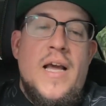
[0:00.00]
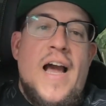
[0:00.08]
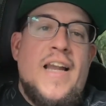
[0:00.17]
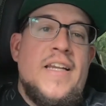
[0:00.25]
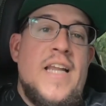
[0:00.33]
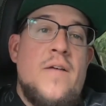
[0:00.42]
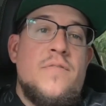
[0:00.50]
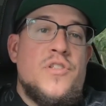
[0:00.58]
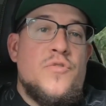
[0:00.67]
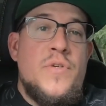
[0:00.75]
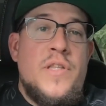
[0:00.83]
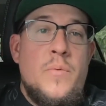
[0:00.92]
I didn't have a
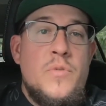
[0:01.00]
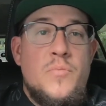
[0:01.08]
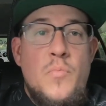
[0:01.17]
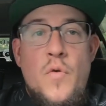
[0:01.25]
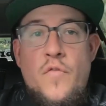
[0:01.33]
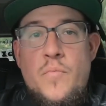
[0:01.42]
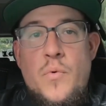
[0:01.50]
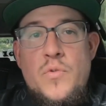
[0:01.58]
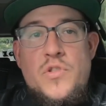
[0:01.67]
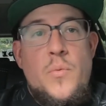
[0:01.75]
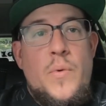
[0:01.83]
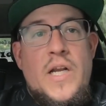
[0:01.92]
screen that was movable,
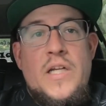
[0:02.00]
so when